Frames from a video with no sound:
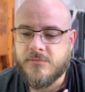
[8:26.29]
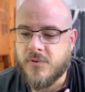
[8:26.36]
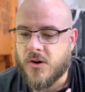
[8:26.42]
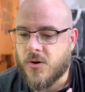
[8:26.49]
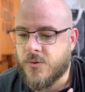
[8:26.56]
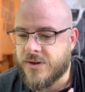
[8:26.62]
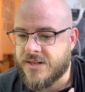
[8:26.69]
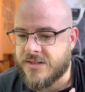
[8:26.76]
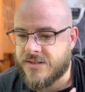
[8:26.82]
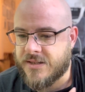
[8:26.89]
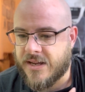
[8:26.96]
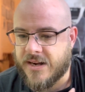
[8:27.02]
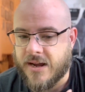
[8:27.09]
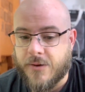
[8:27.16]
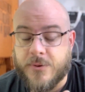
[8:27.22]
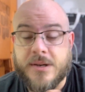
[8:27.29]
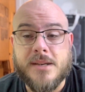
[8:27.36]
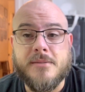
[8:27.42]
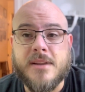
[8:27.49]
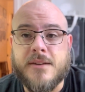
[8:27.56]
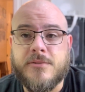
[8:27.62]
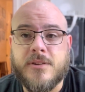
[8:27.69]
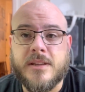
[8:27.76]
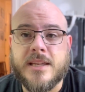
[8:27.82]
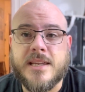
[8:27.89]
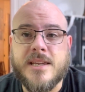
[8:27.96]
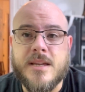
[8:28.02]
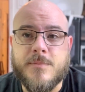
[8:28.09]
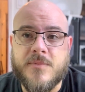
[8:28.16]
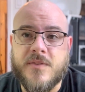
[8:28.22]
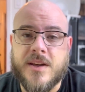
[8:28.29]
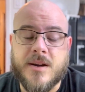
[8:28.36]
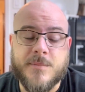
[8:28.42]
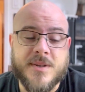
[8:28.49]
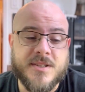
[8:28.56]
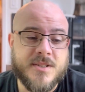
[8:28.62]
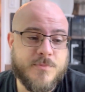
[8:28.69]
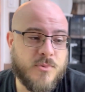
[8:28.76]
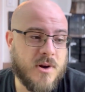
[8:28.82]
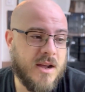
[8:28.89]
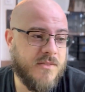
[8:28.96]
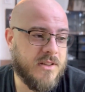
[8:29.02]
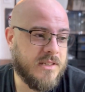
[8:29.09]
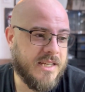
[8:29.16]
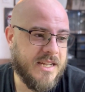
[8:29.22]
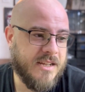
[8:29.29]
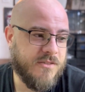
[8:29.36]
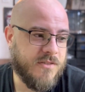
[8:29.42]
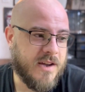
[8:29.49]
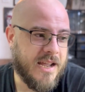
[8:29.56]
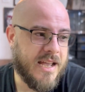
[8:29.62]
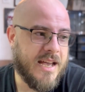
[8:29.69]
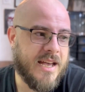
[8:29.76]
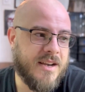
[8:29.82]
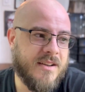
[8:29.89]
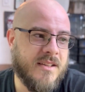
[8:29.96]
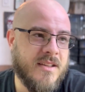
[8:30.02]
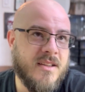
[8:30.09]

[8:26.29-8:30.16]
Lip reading: always said I would definitely keep Venomous privately if I had